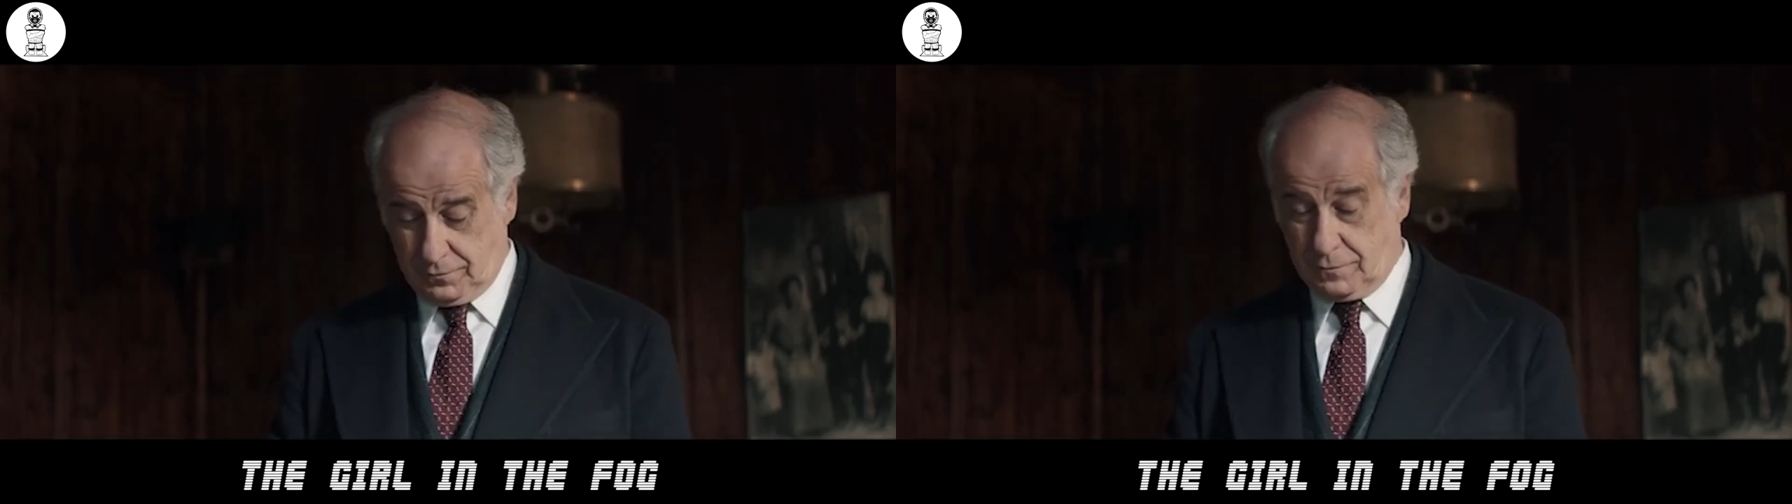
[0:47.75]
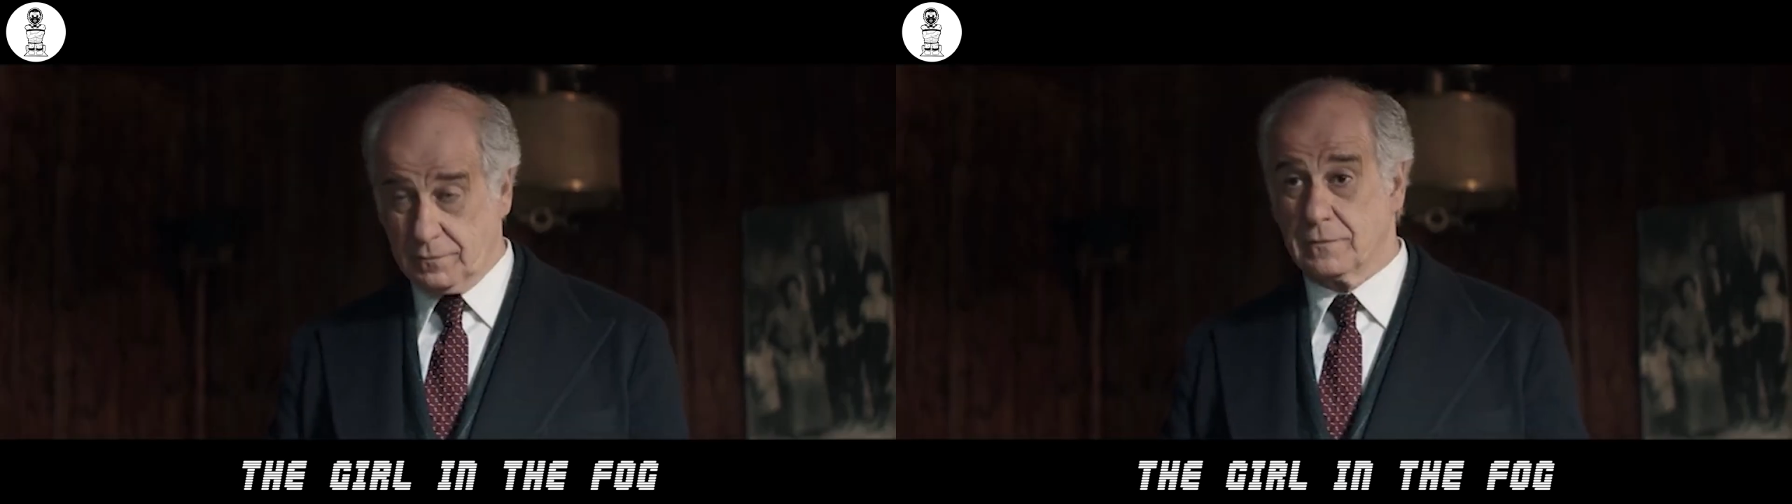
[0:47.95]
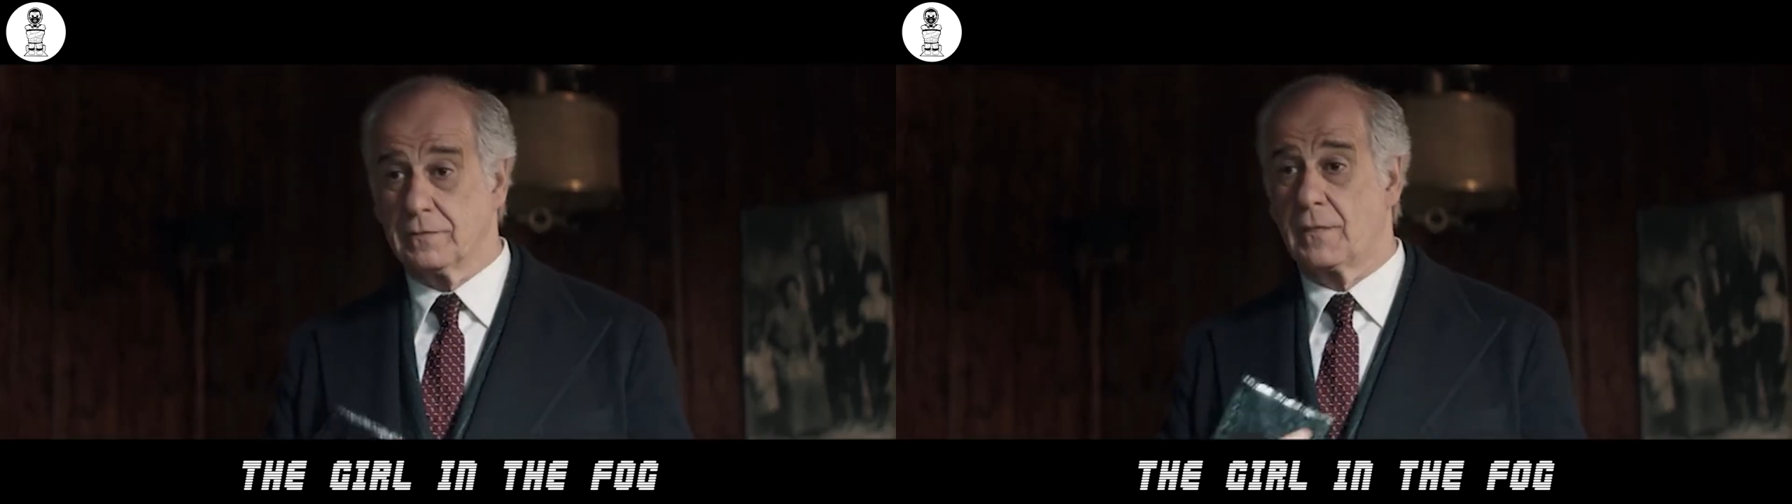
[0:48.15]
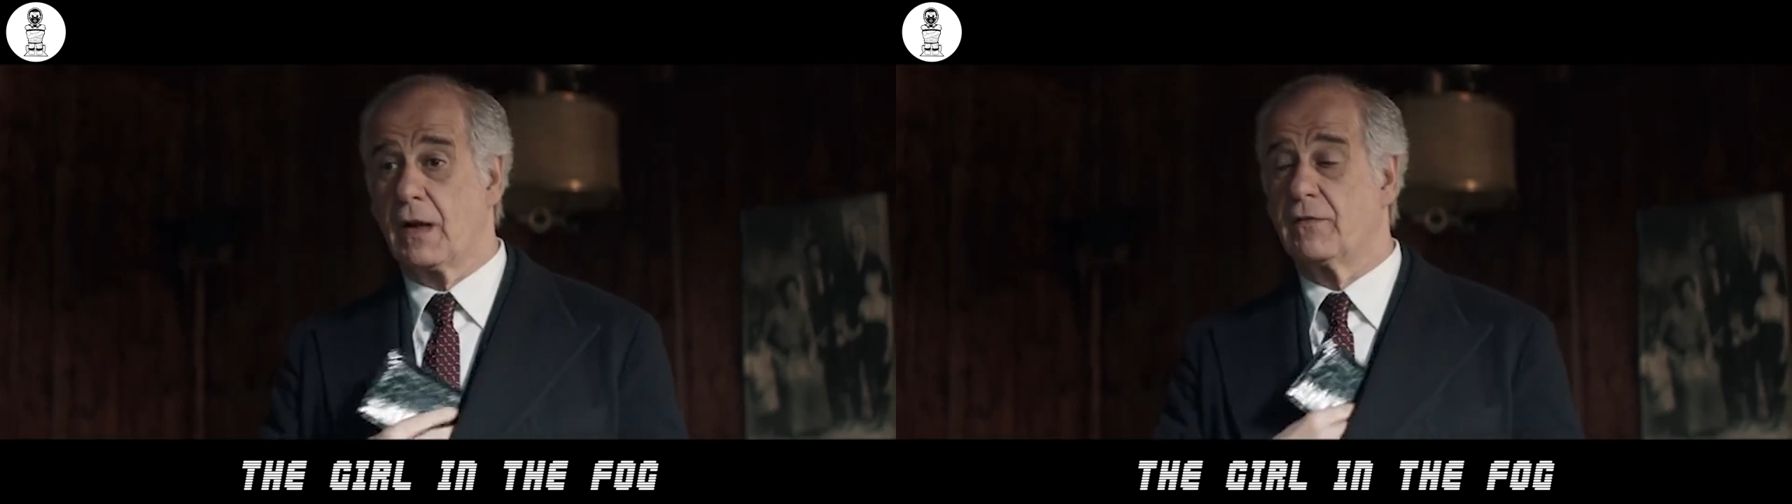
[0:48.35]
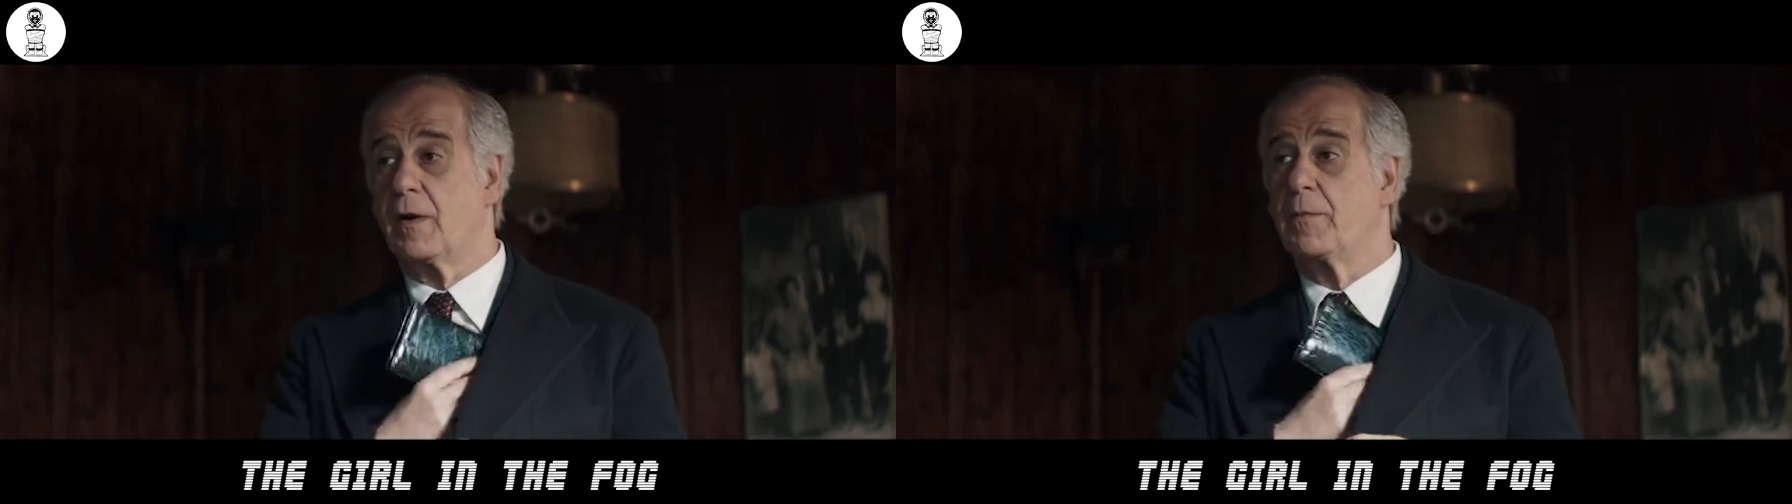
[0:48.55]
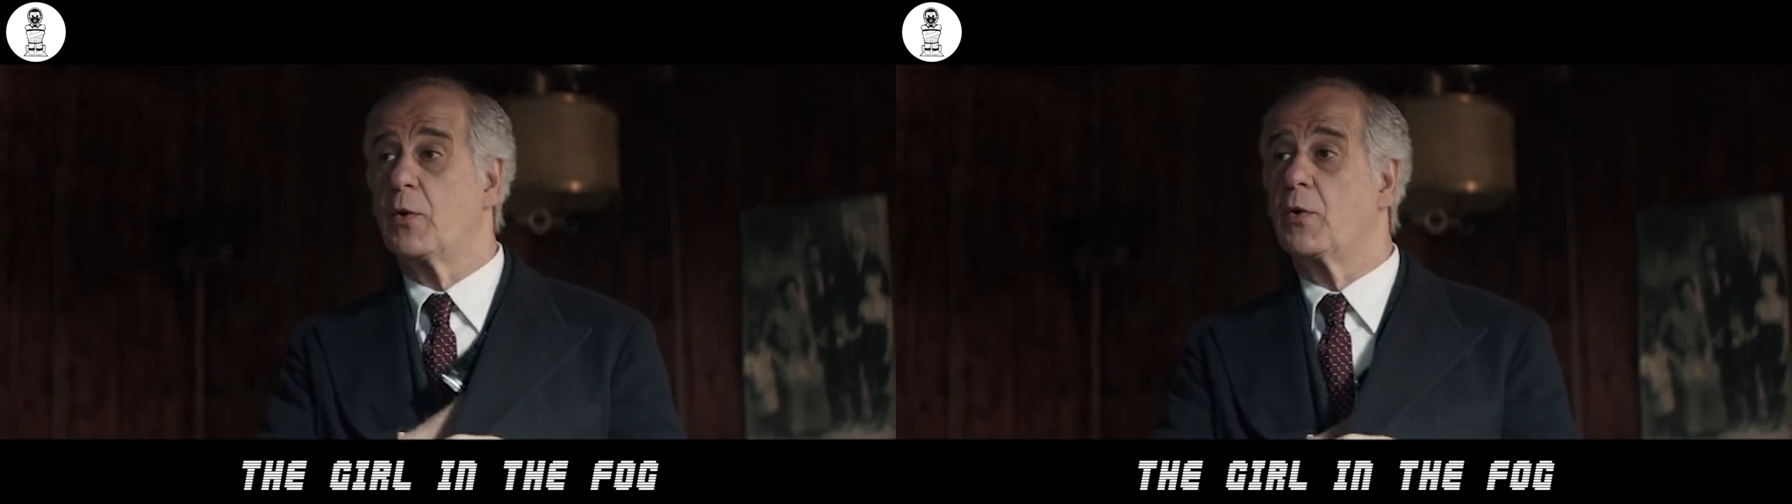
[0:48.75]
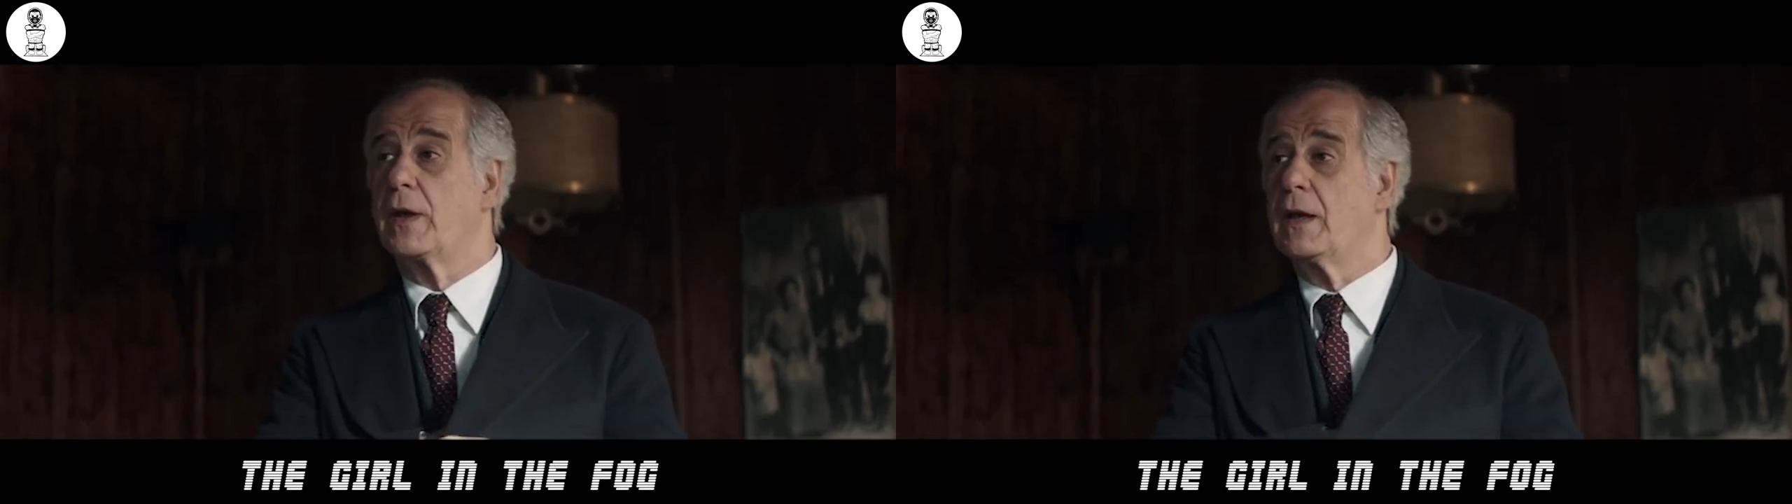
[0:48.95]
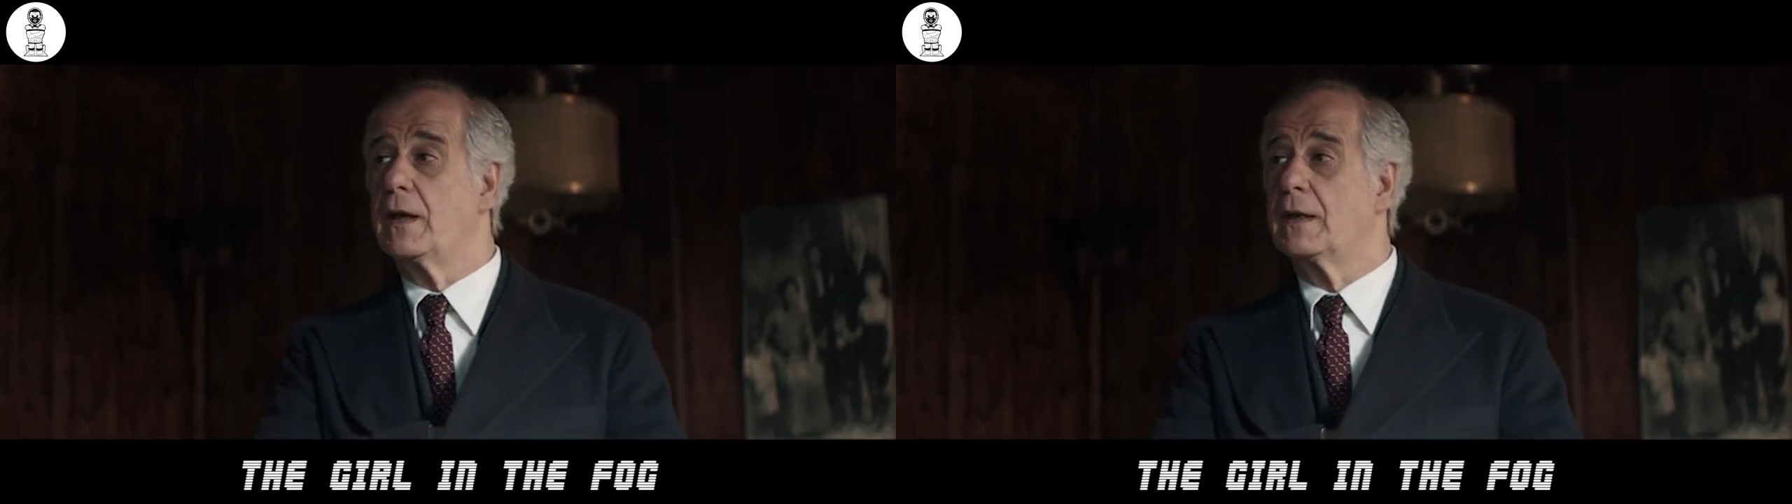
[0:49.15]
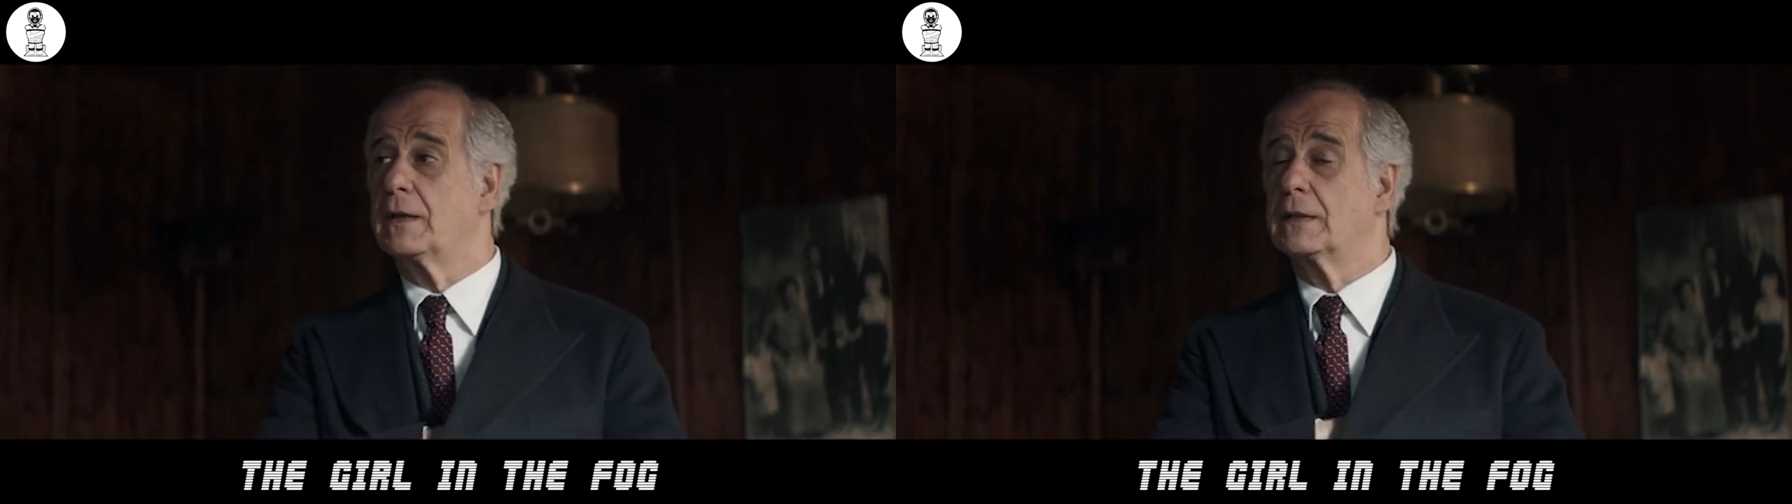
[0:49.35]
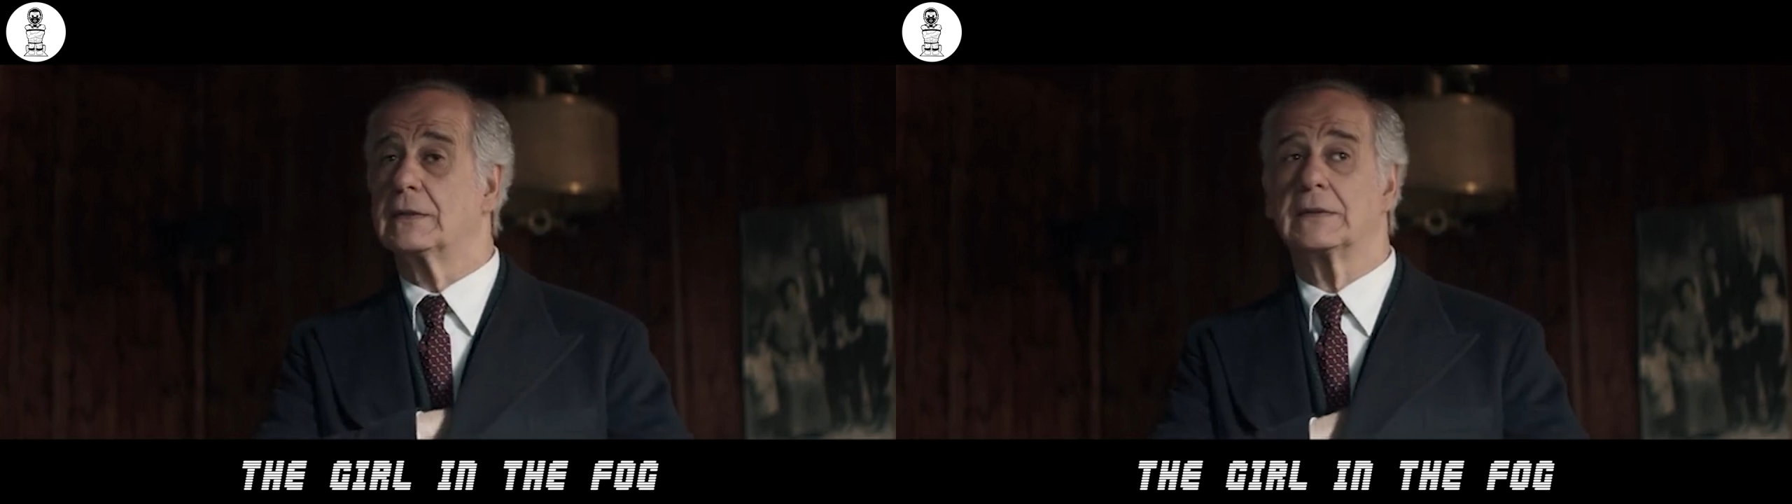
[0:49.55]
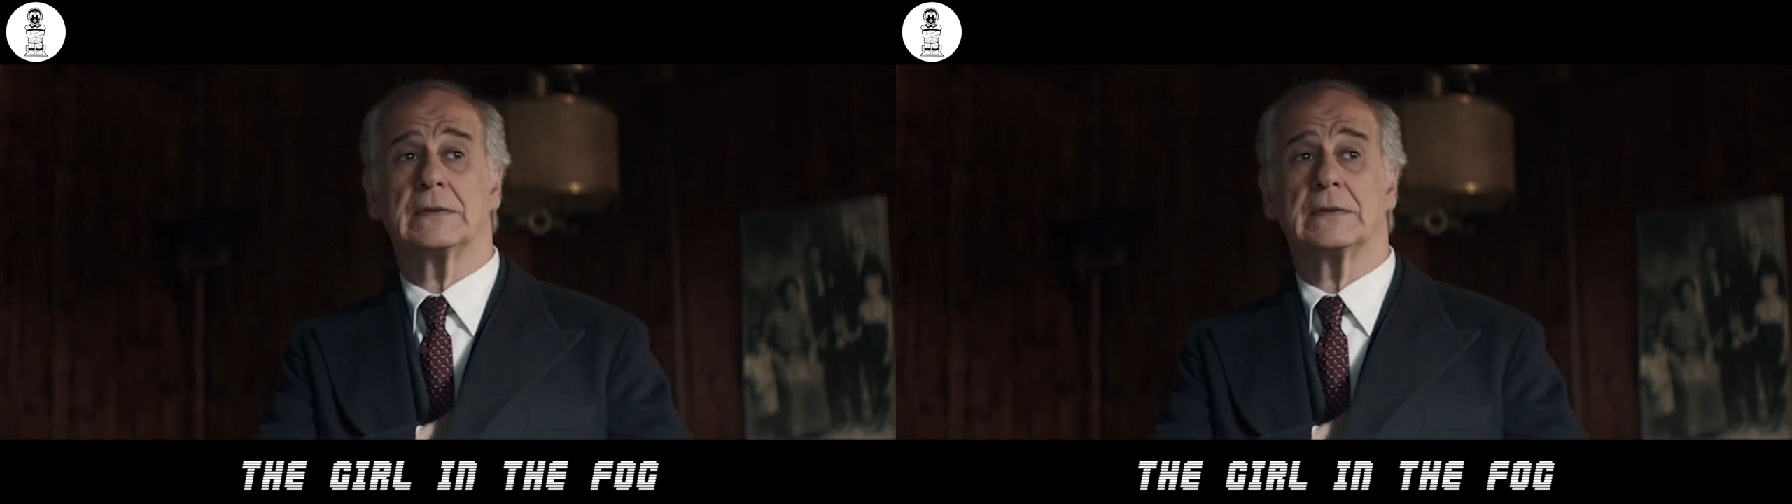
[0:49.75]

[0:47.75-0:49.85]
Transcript: had seemingly vanished without a trace.